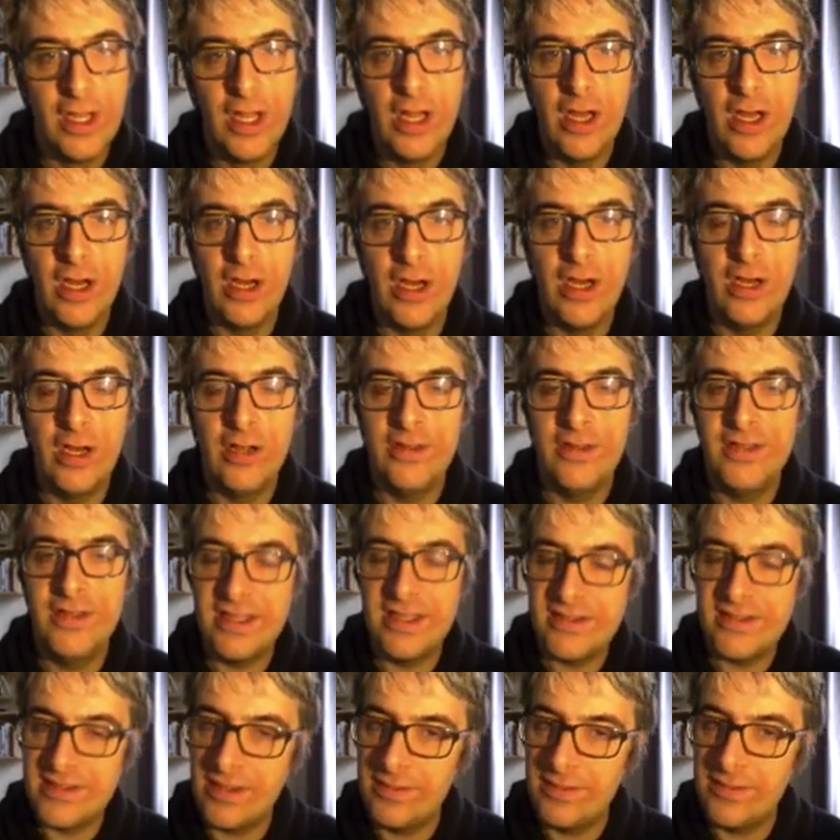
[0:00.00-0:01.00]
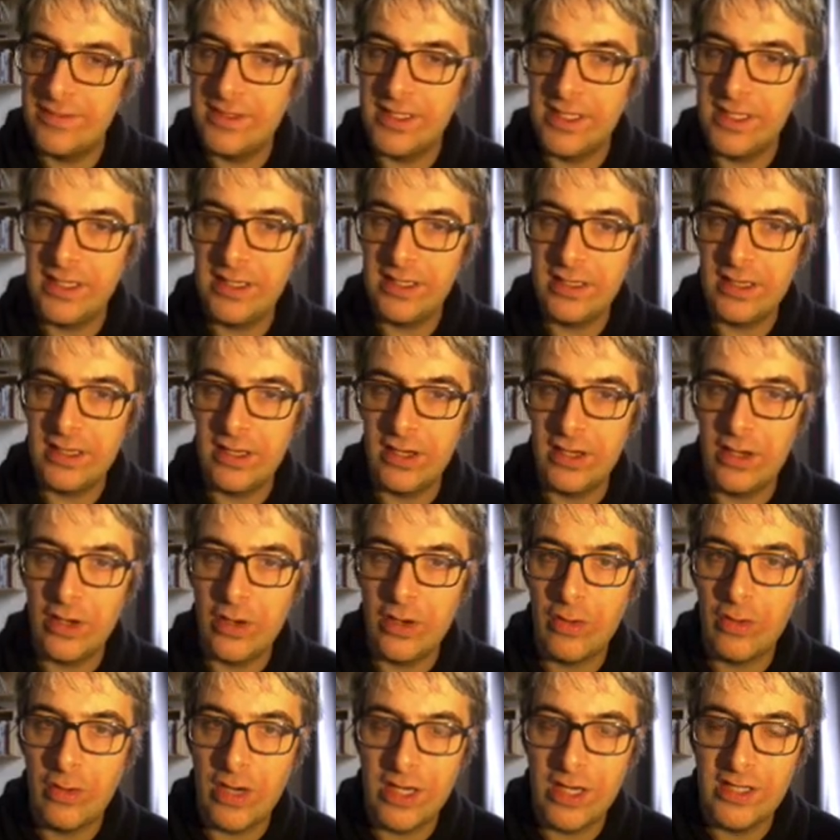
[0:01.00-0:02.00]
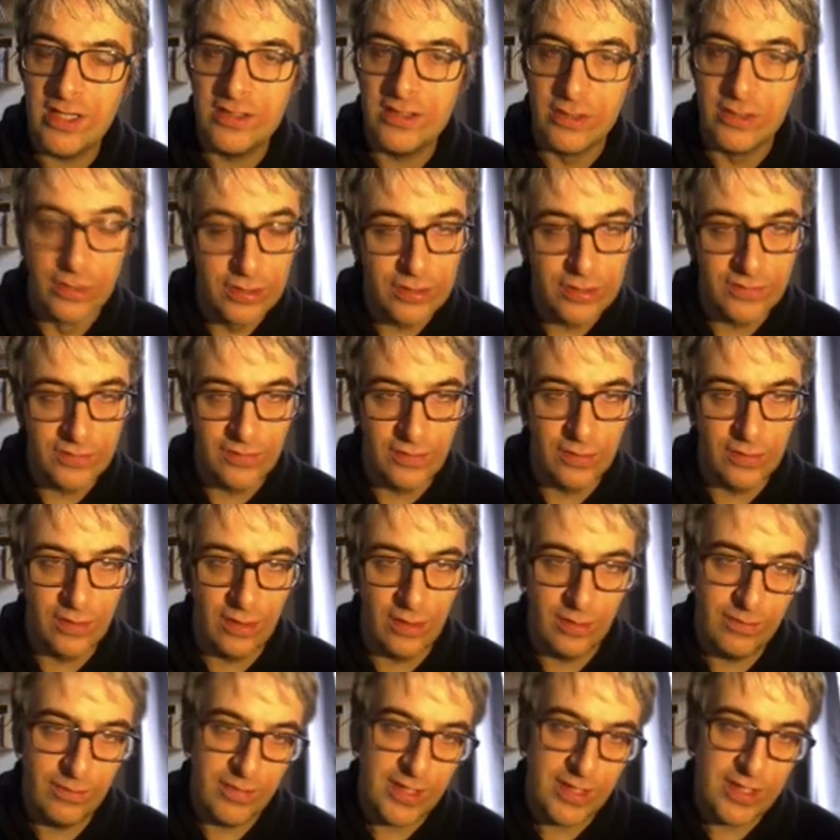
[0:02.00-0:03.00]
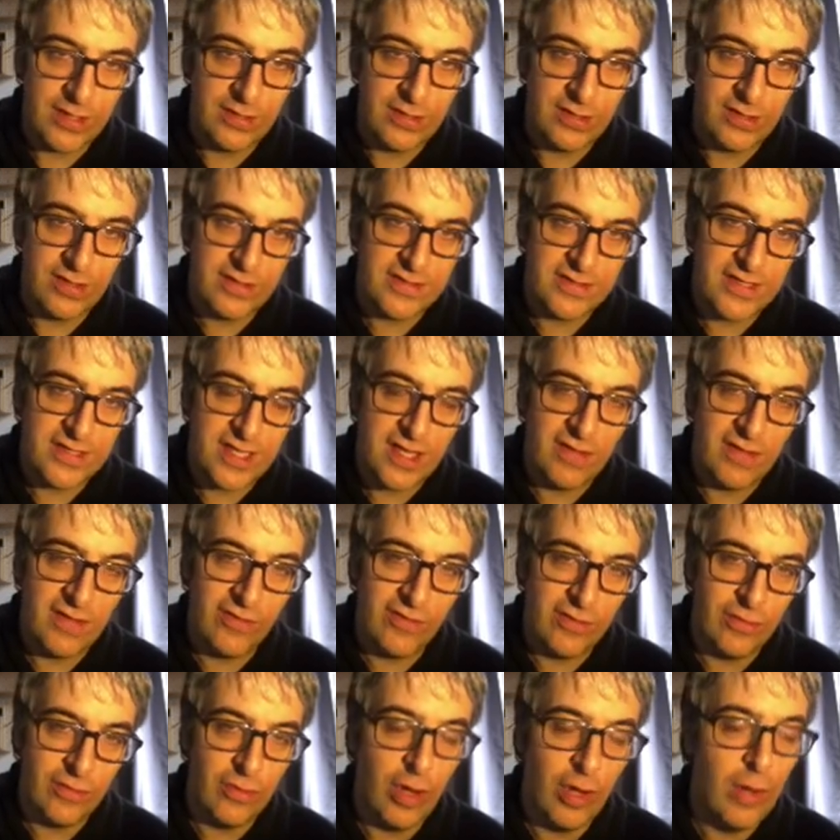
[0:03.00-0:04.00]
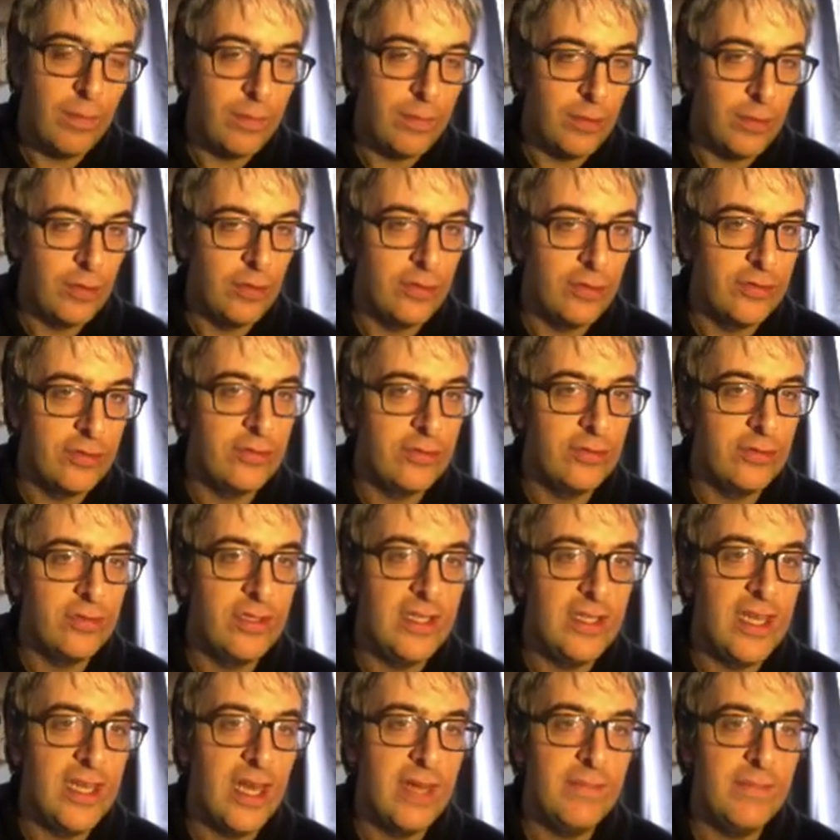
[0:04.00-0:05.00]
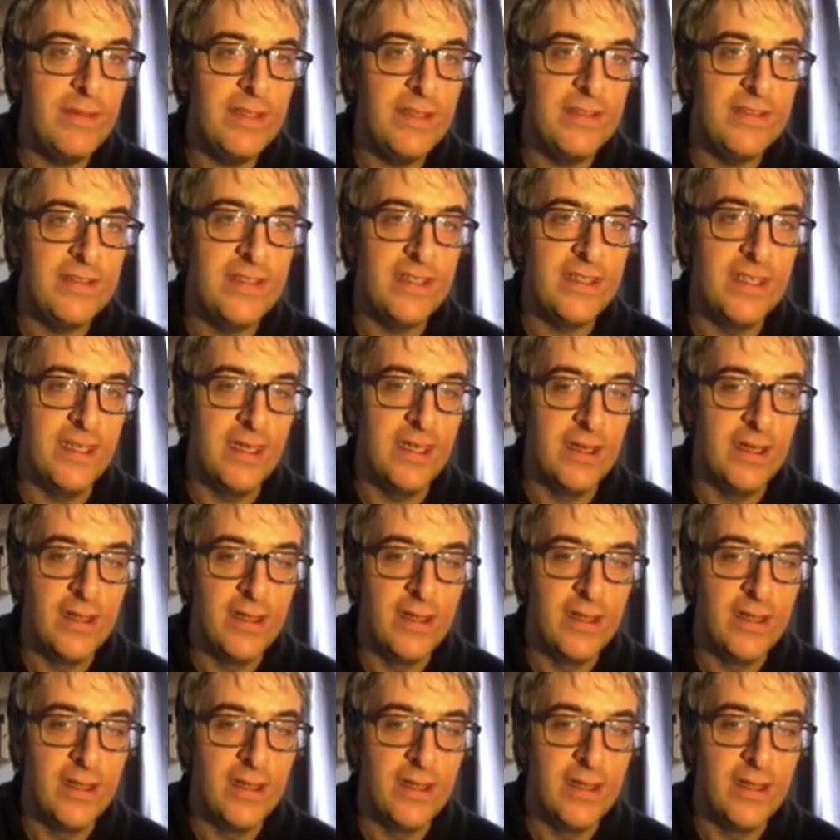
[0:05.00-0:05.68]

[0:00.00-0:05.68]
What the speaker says: That's something quite useful because if you upload to the IPT